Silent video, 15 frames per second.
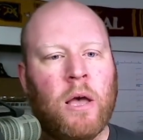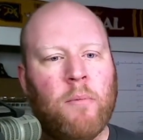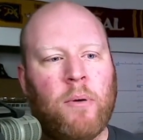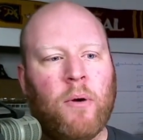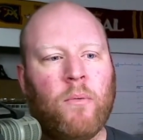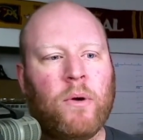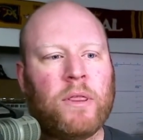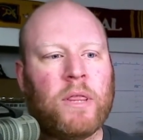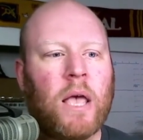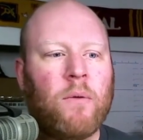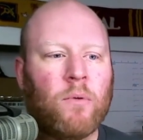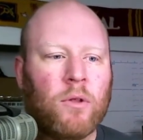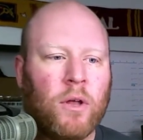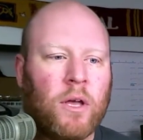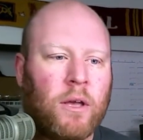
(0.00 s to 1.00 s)
But what they
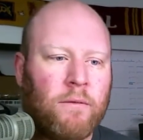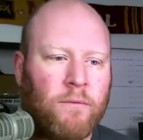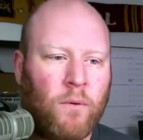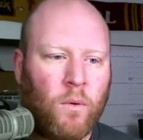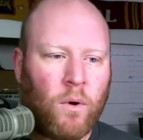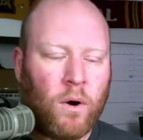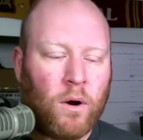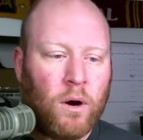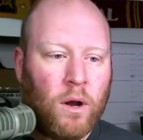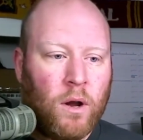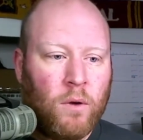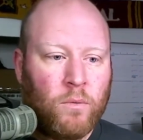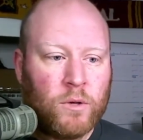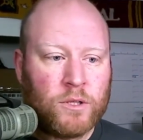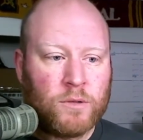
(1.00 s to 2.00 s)
were looking for
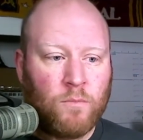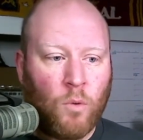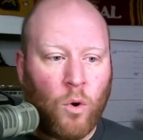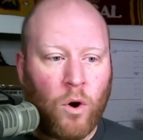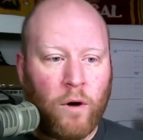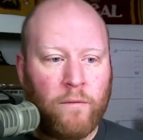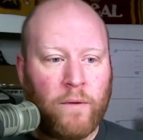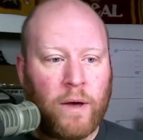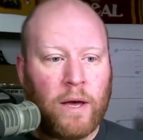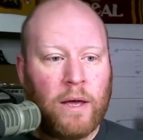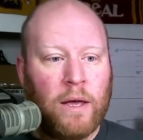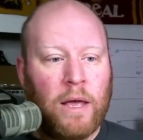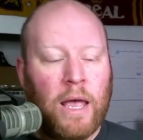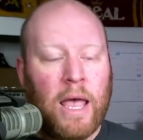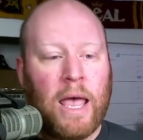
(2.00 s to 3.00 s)
was more of a,
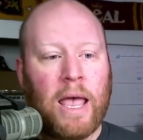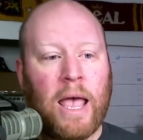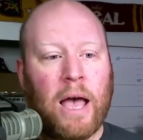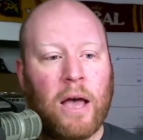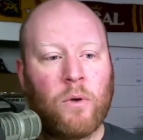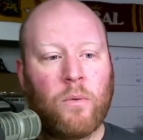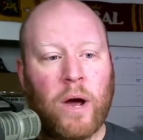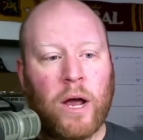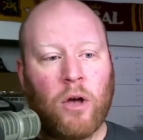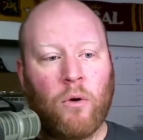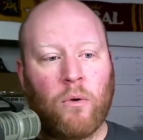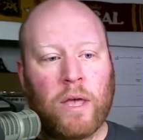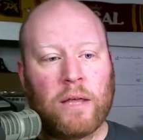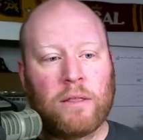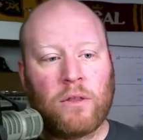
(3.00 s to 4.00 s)
hey, how do I go
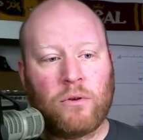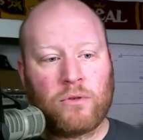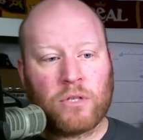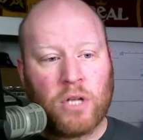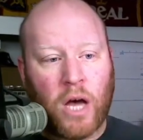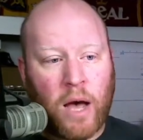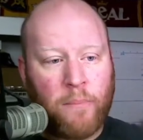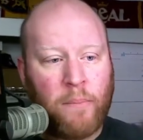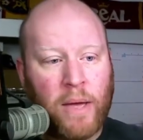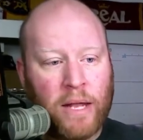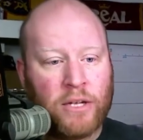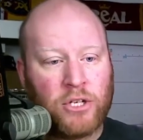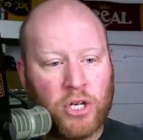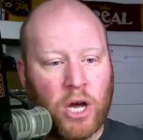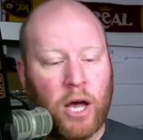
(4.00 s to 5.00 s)
get those top
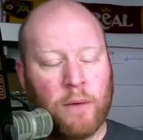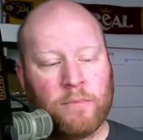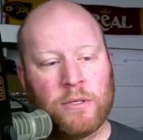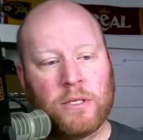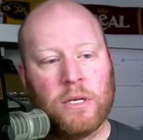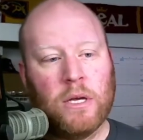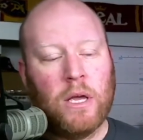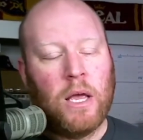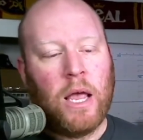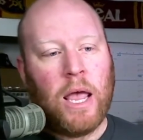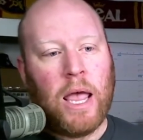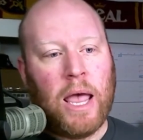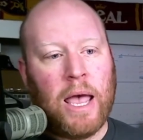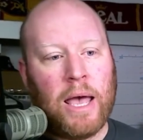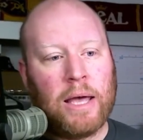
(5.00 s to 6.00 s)
end jobs?
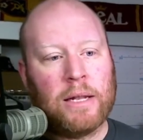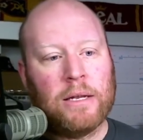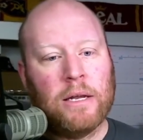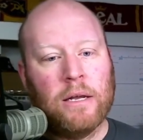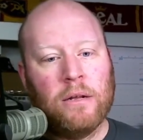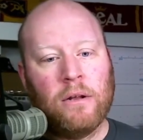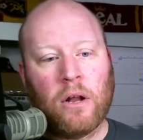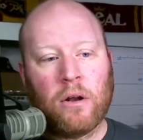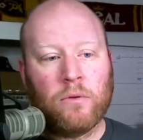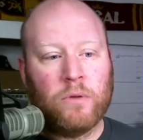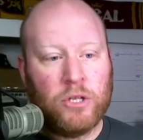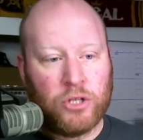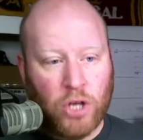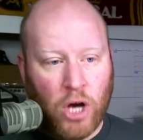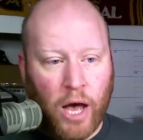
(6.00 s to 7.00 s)
And not only
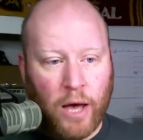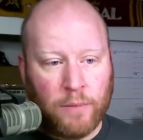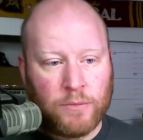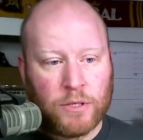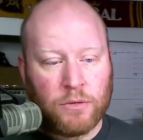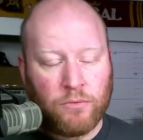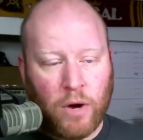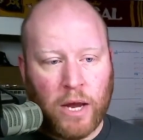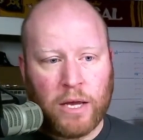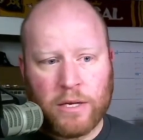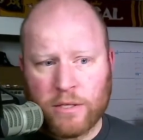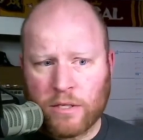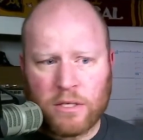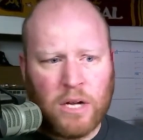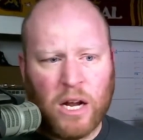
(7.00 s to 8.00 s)
jobs, right?
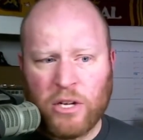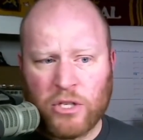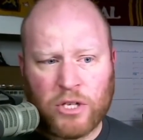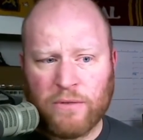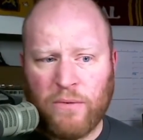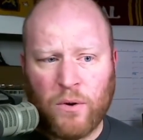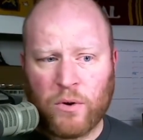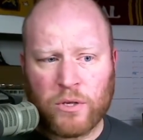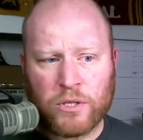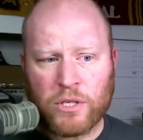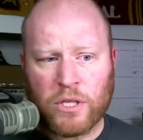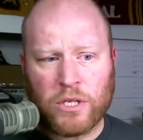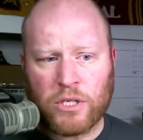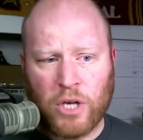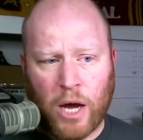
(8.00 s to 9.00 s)
Because it's not just the focus of
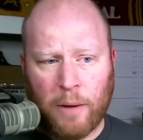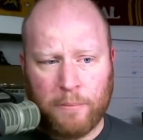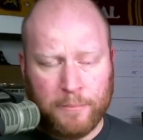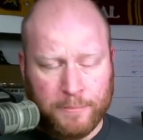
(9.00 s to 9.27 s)
the job.